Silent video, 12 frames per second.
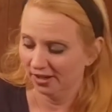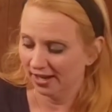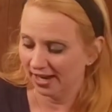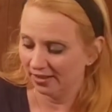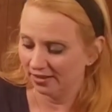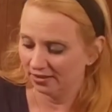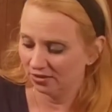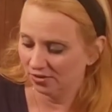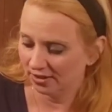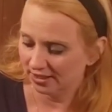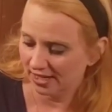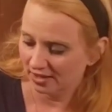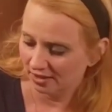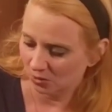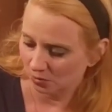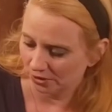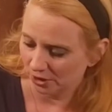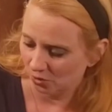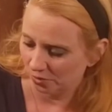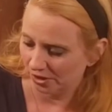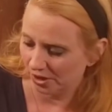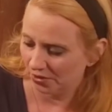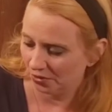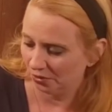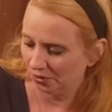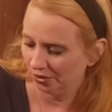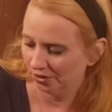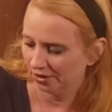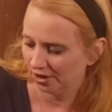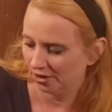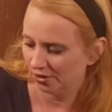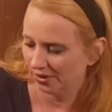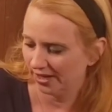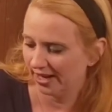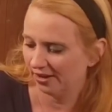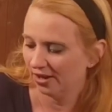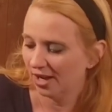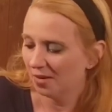And you can see this one's open hole all the way down.